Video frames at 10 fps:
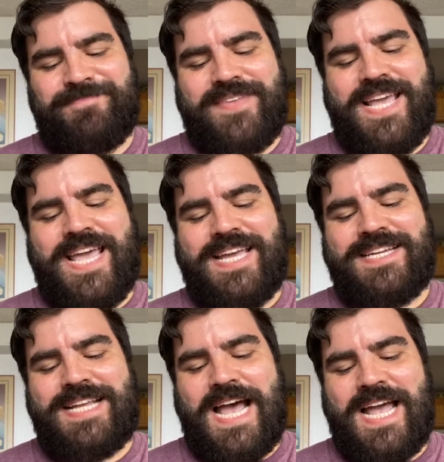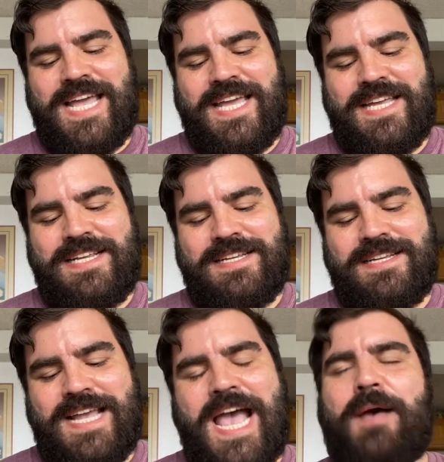and I
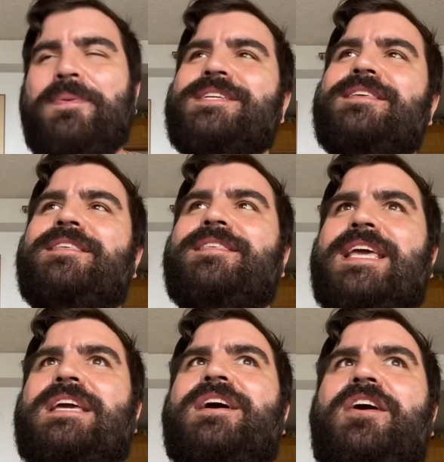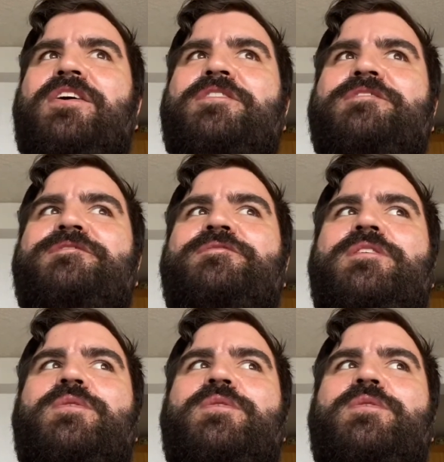happened to think of